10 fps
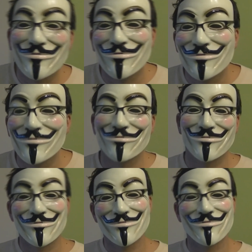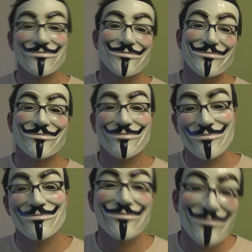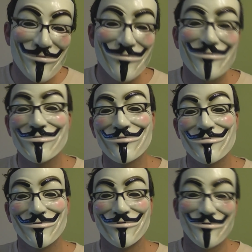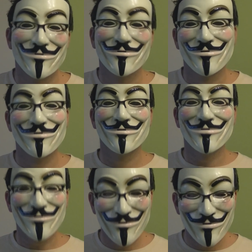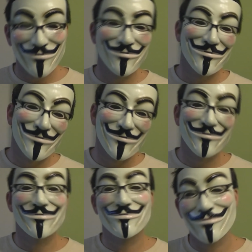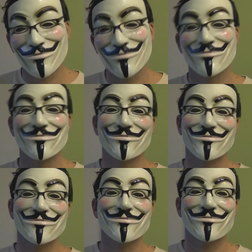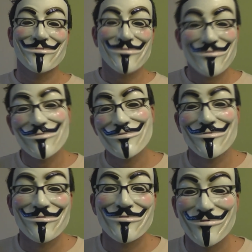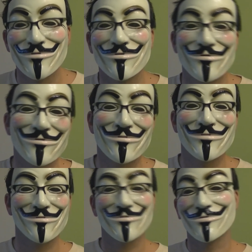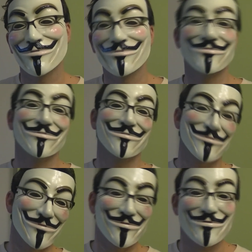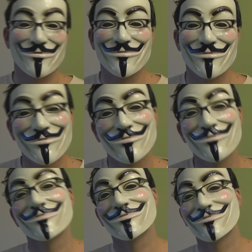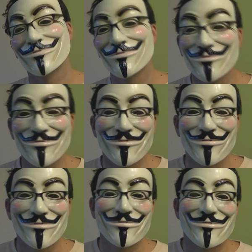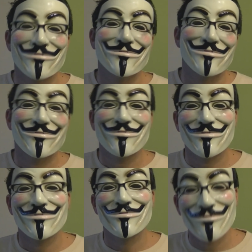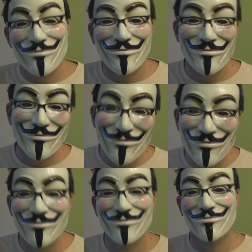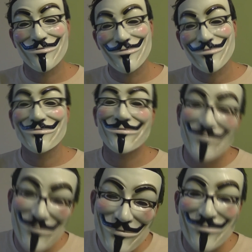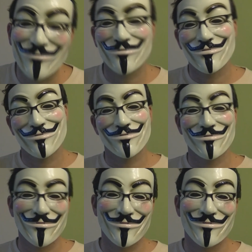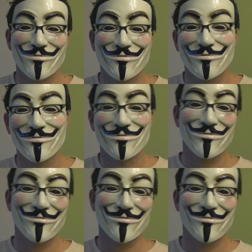I believe they would accept this hands down. This is never gonna end. In a couple more years they'll require another bailout, then another bailout. We'll have to pay for this with more austerity and more spending cuts.